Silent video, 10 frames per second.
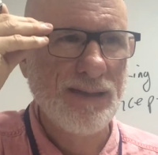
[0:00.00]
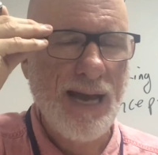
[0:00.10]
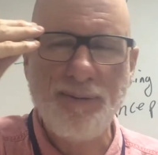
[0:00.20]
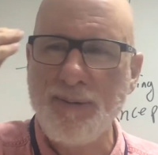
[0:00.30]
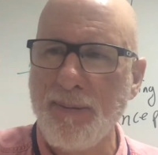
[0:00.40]

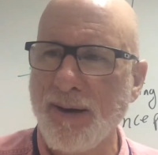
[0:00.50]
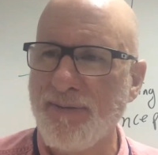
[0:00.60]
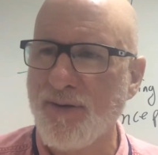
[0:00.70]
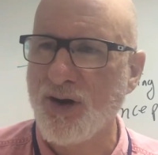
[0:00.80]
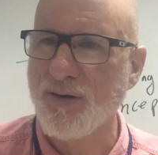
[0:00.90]
How many people have
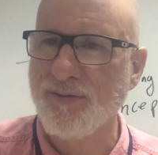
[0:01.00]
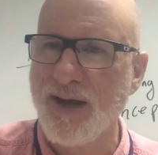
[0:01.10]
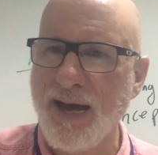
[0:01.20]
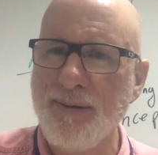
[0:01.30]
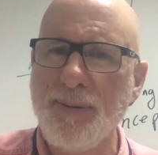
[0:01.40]

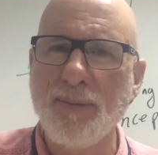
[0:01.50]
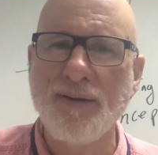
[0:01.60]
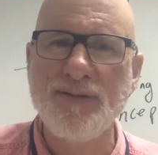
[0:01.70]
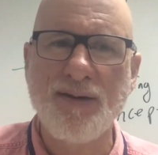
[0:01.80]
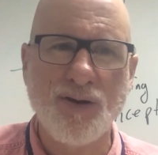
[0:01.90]

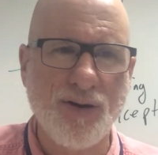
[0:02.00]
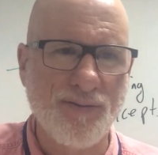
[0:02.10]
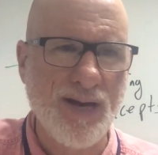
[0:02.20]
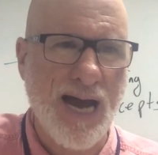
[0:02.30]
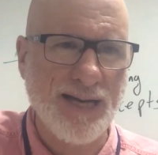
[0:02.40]
never heard
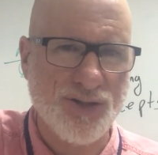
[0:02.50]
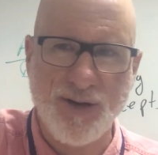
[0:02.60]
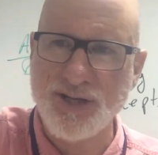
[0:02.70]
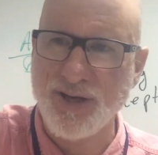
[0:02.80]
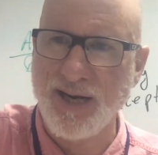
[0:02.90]
of knots?
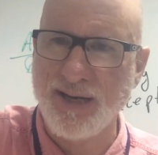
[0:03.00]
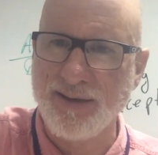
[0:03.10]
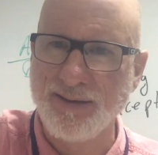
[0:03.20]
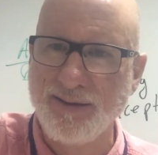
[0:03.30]
Raise your hand.